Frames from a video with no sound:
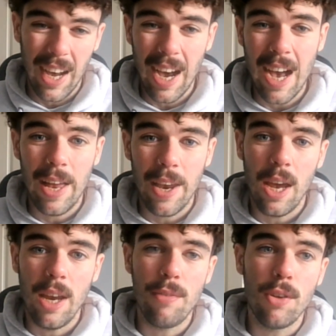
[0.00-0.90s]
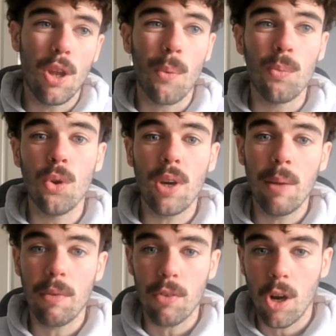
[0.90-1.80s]
And if you don't look at
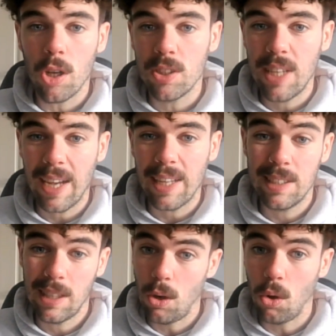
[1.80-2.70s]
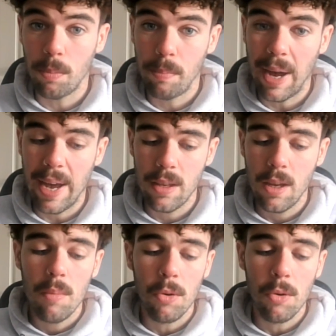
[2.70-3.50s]
it with context, they look bad.